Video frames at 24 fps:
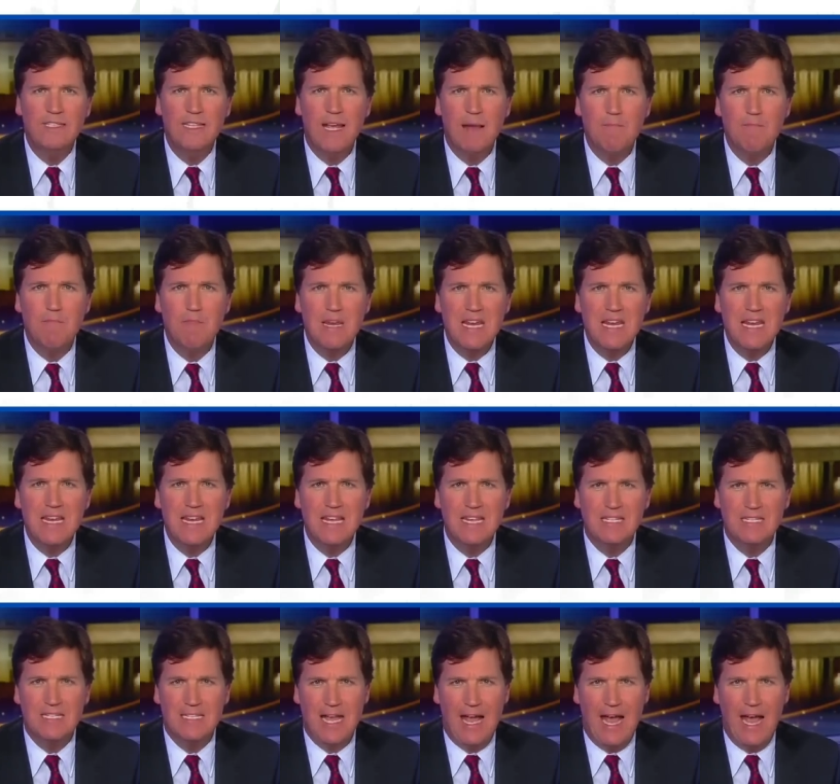What does that mean
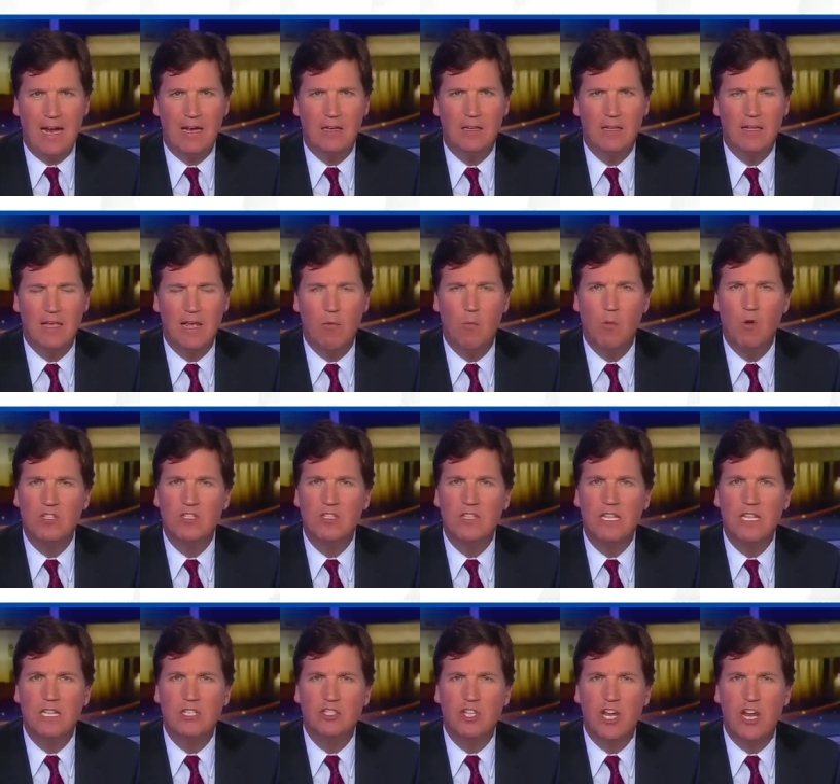exactly, and what's
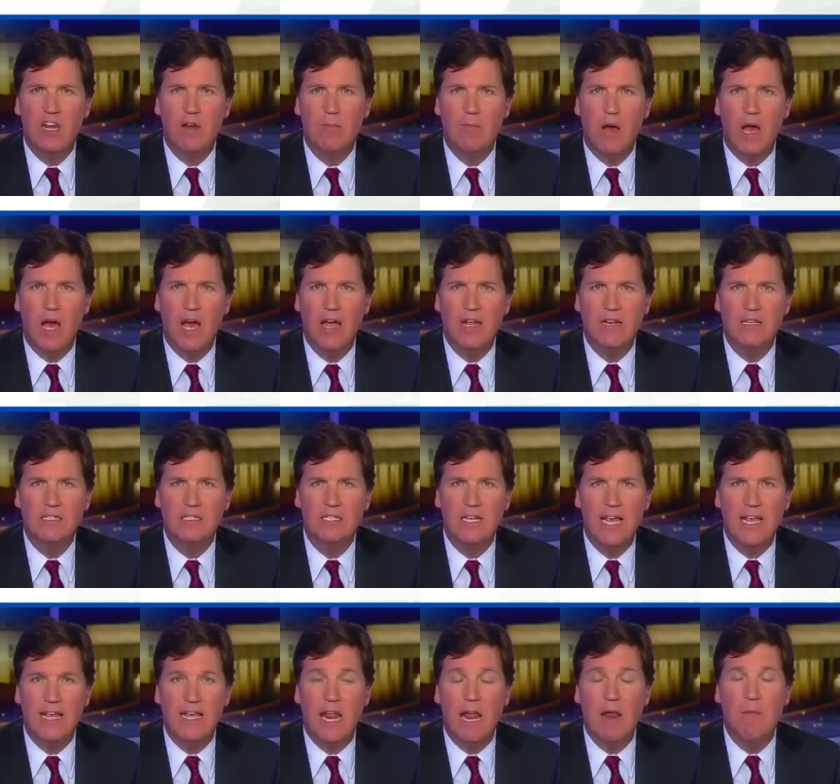the agenda behind
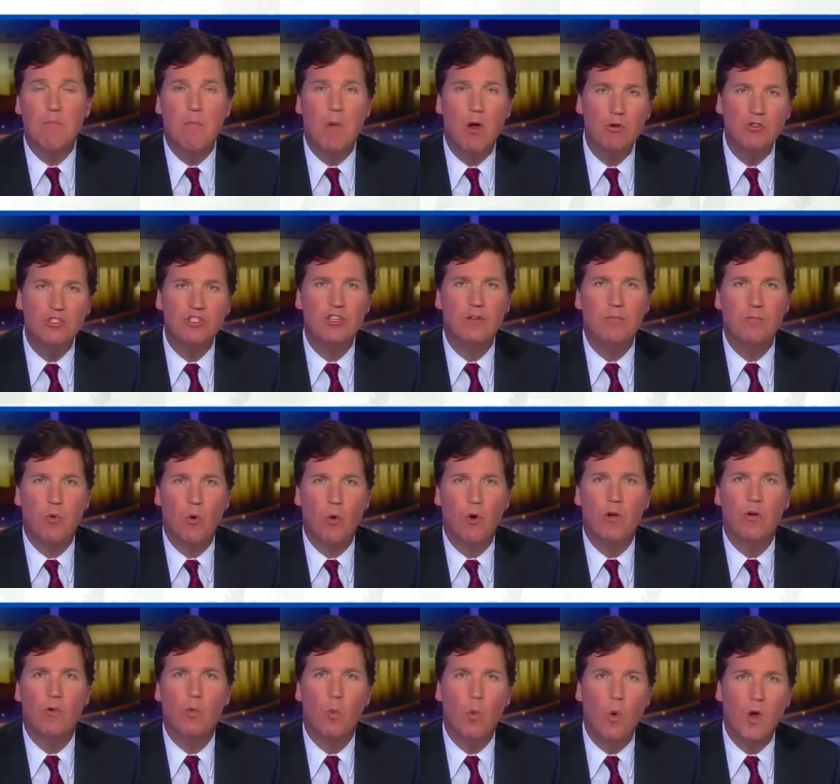saying it? And most
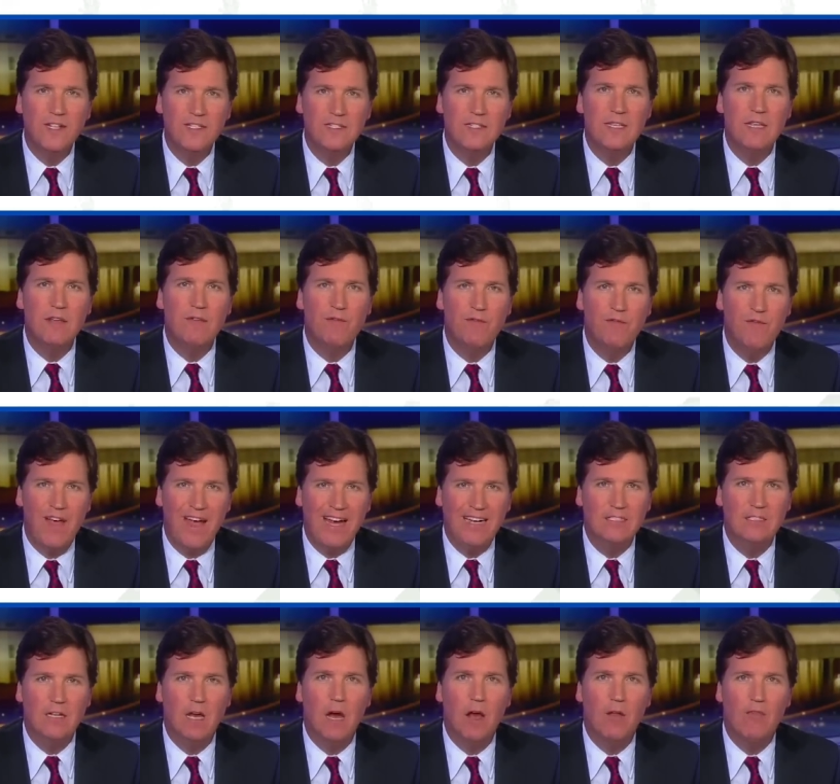important, what's the
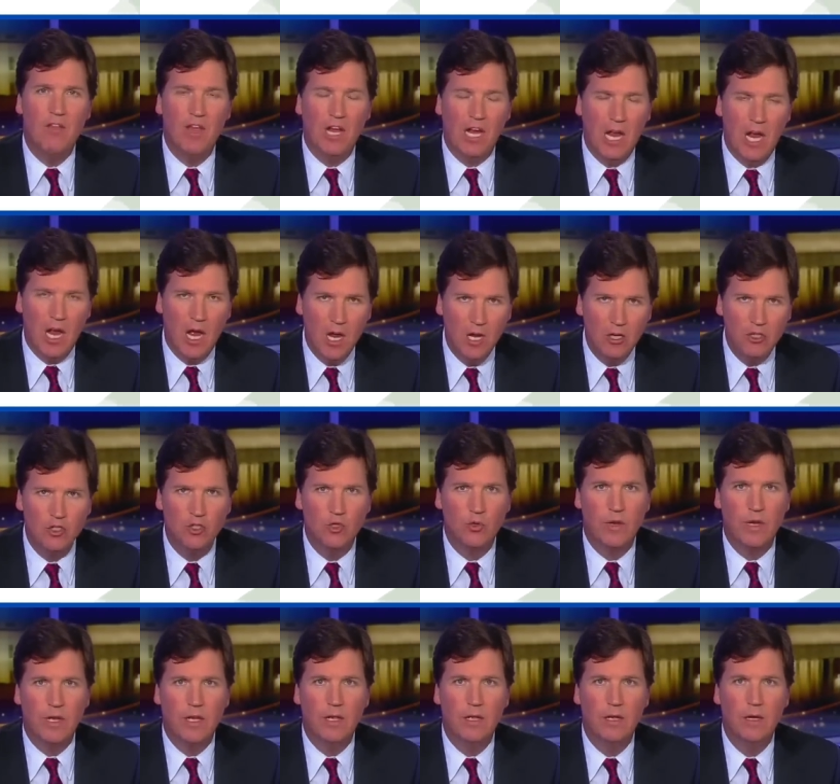effect on the
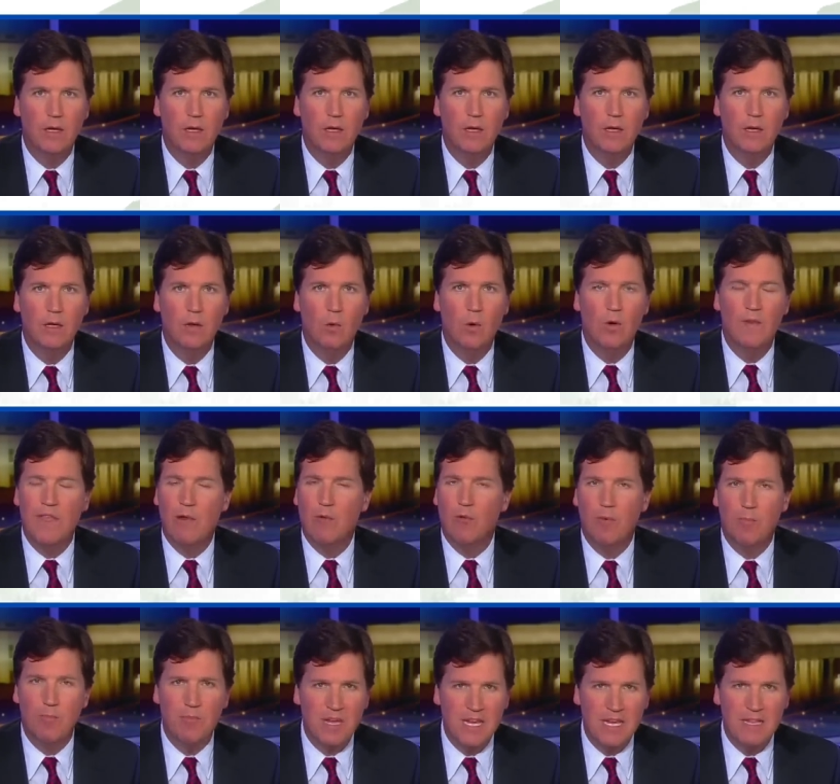country when they
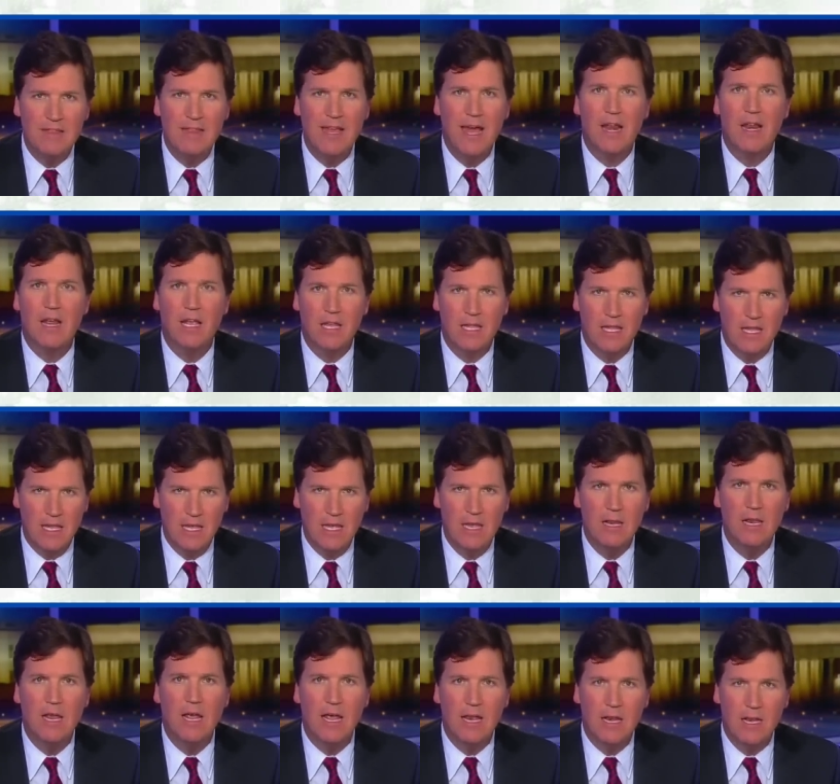repeat that
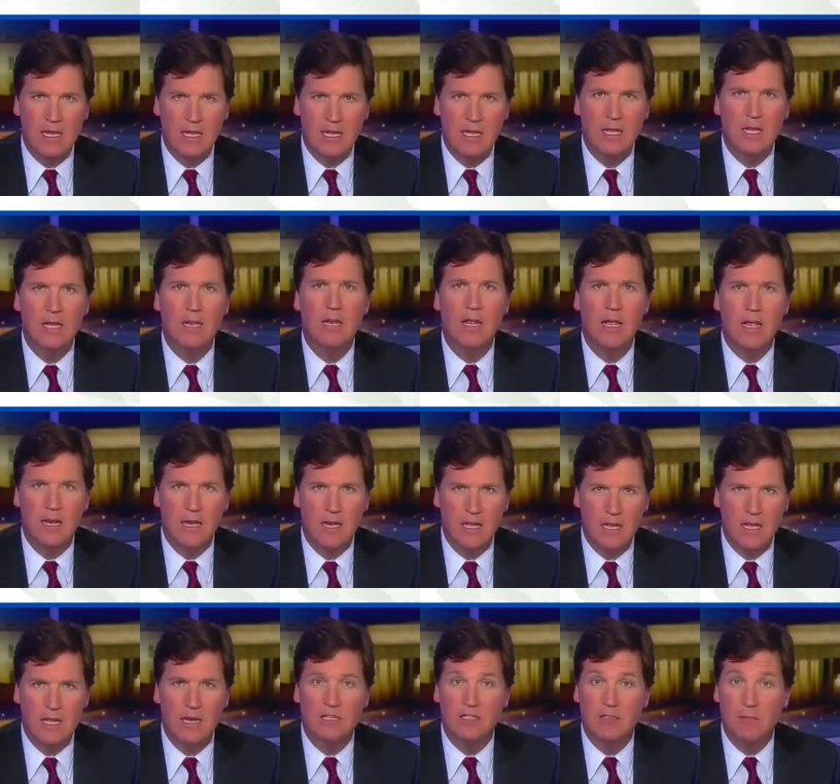again and again and
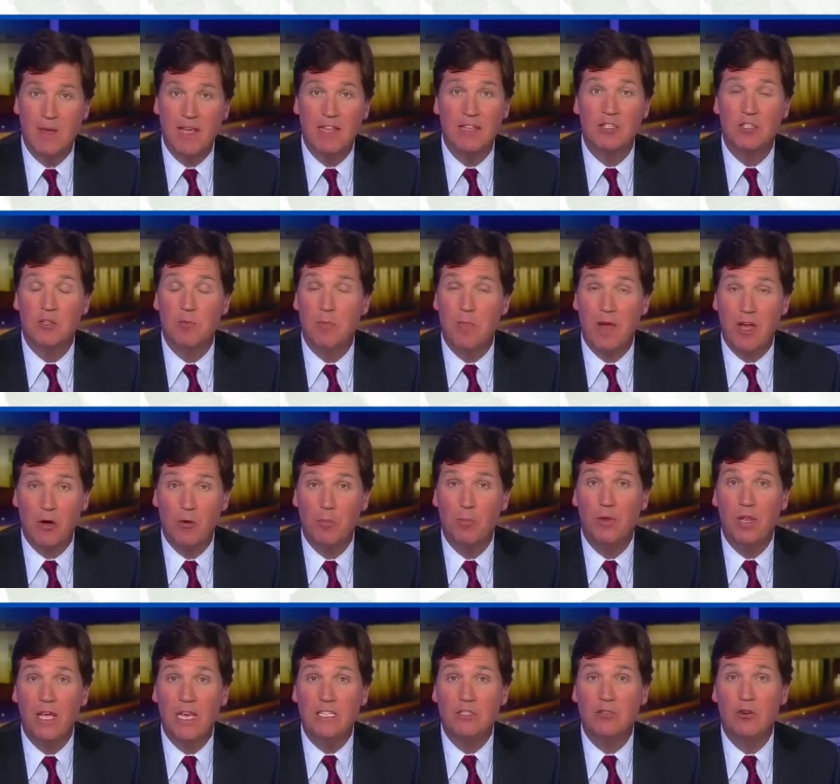again? Does it make us a better
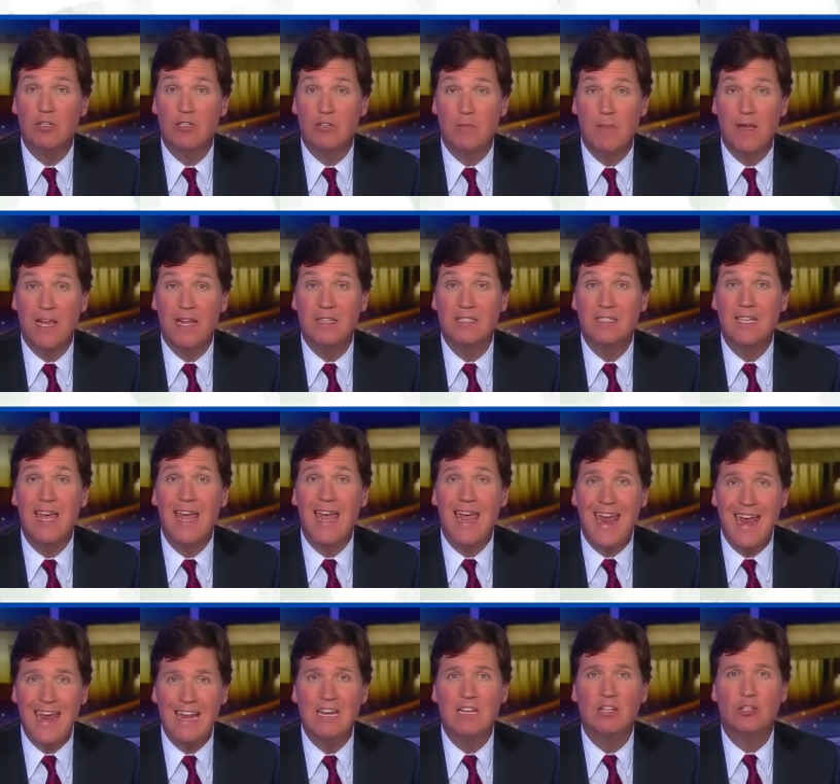place, or does it make us
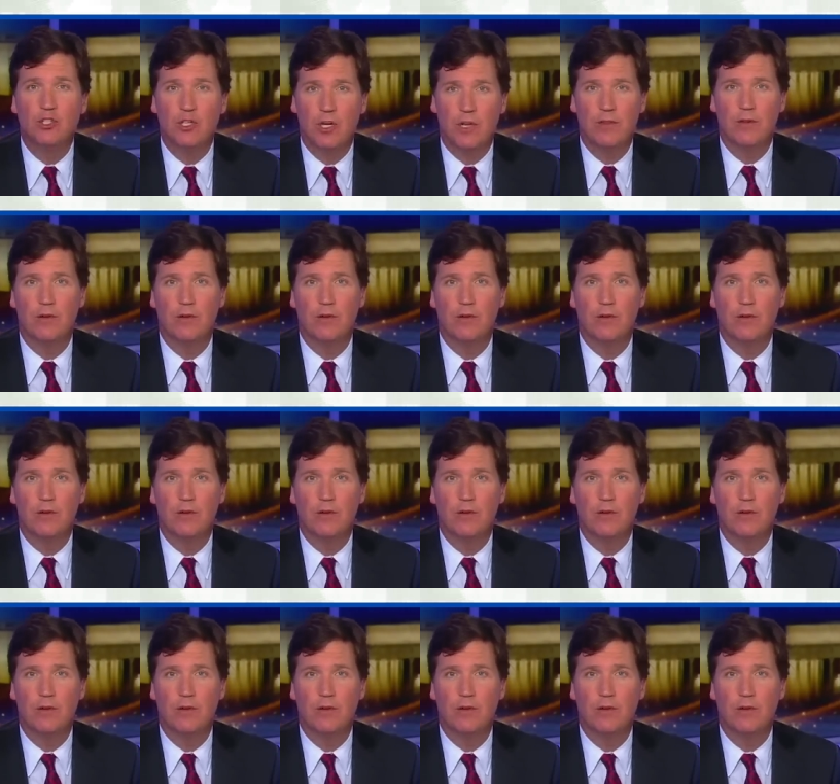hate each